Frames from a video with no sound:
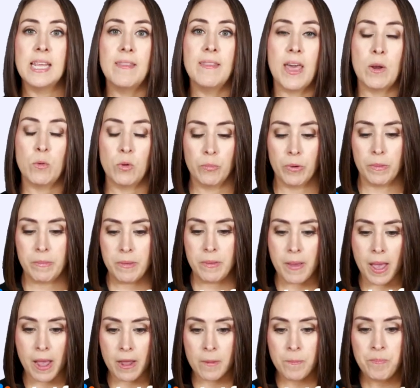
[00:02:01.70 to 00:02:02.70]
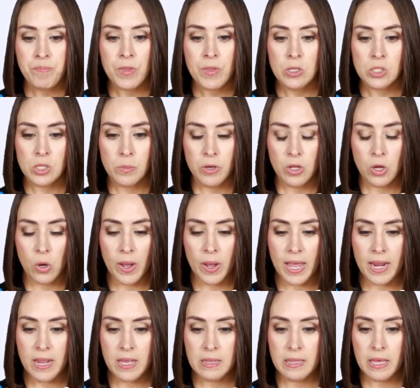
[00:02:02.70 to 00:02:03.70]
and that will bring me back. So I'm going to go
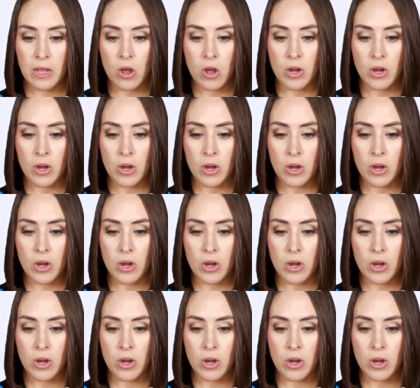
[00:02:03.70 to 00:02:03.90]
ahead and click